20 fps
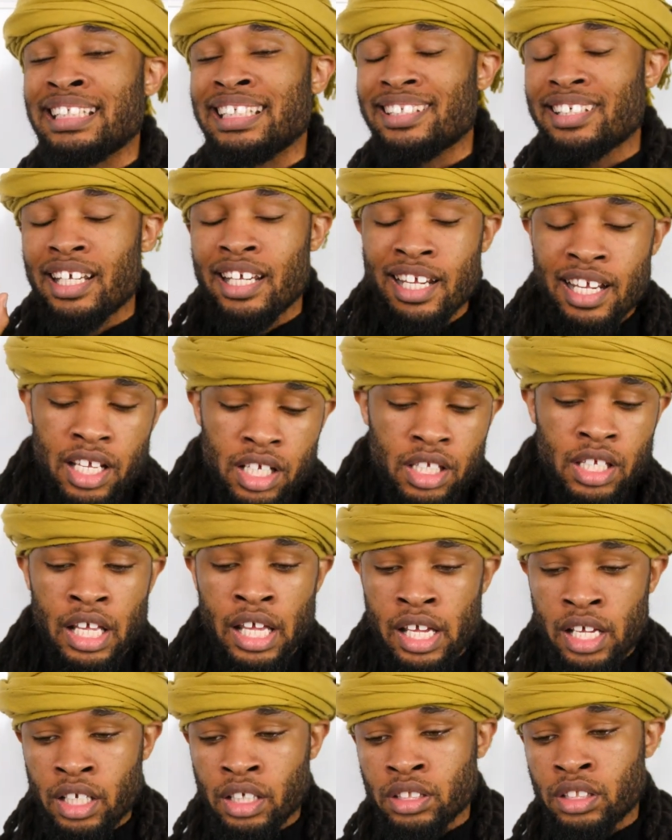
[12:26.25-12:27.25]
these key
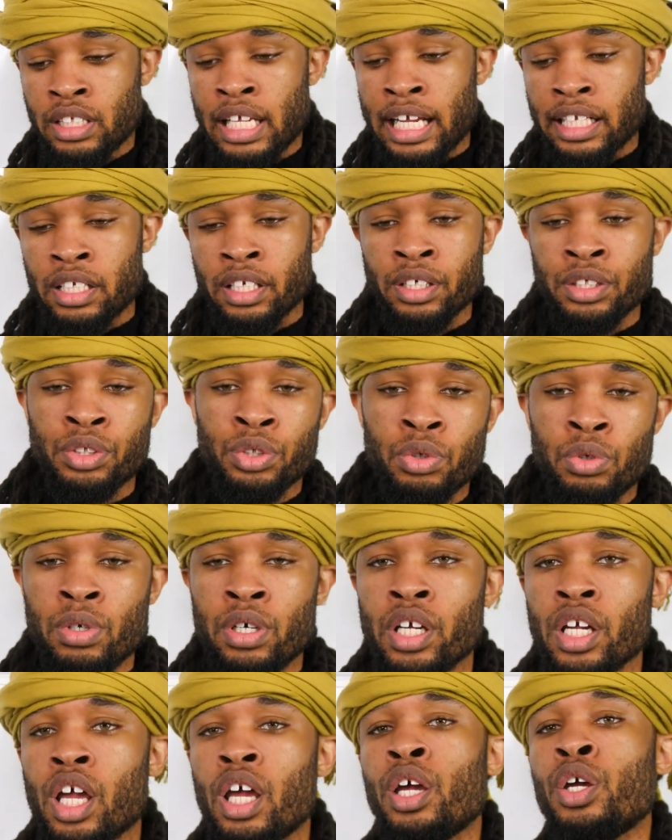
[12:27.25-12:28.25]
things that they're
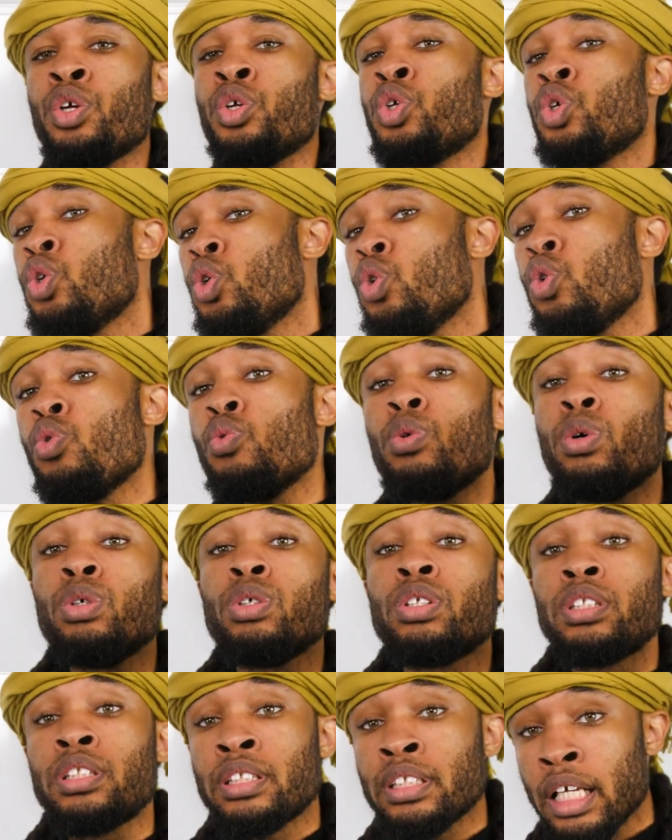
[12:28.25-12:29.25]
doing, you
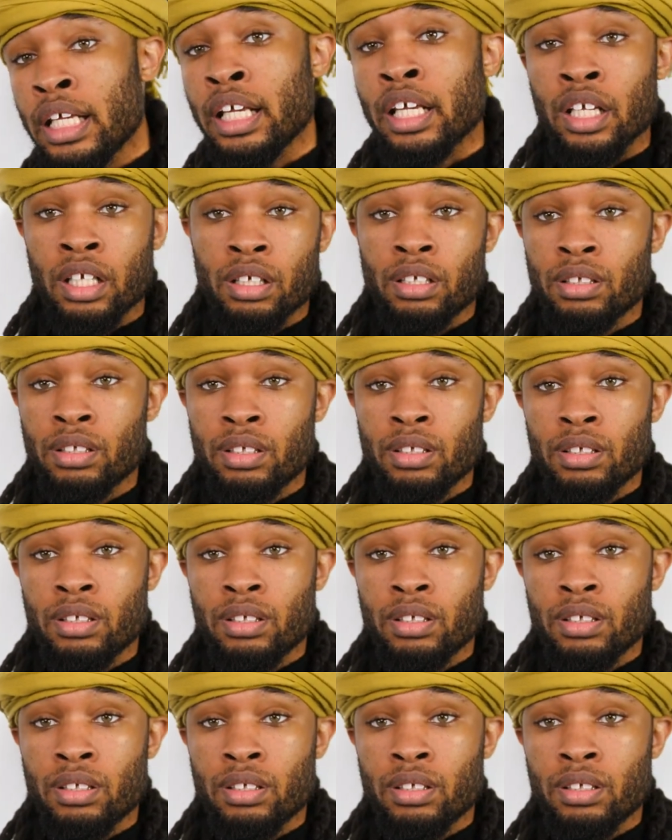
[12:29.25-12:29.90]
will see